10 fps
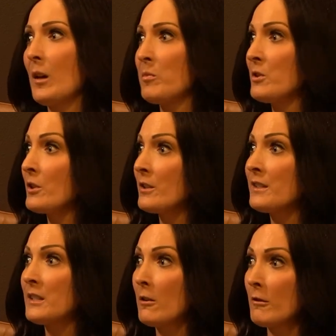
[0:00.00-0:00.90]
epidural
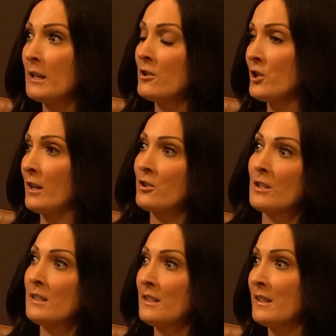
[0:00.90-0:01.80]
steroid
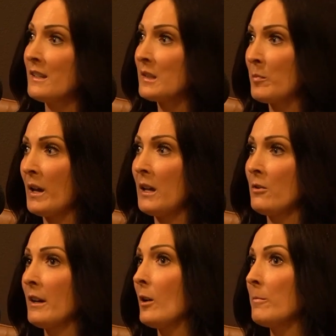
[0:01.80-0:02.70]
injections into the spine
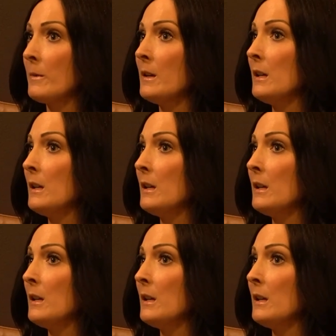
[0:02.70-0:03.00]
or help